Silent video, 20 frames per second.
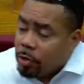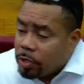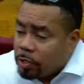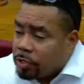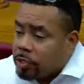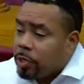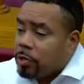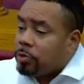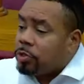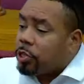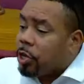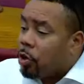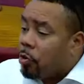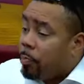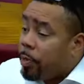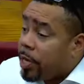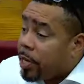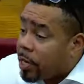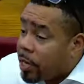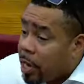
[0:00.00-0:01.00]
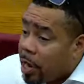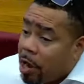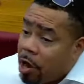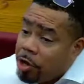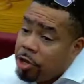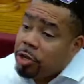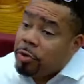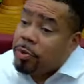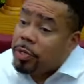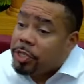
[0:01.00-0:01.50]
and so told me to call
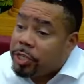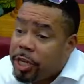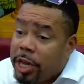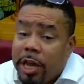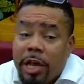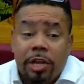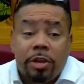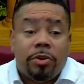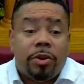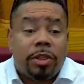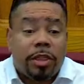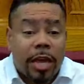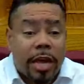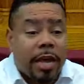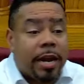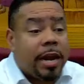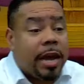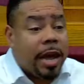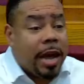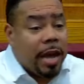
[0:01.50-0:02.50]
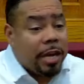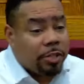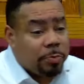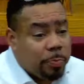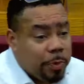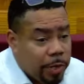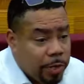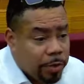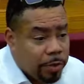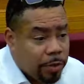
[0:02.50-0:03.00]
you and tell you that they're in the
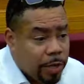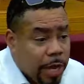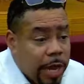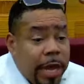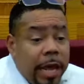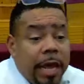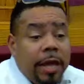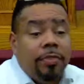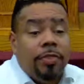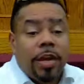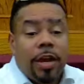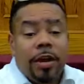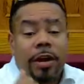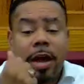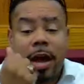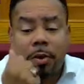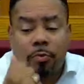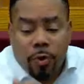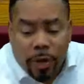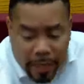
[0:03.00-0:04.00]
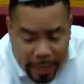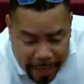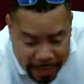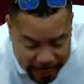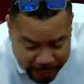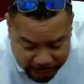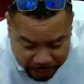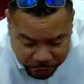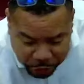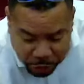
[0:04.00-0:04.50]
hospital and they're not
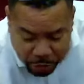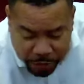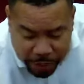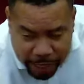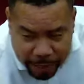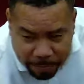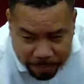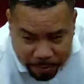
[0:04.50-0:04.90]
related to that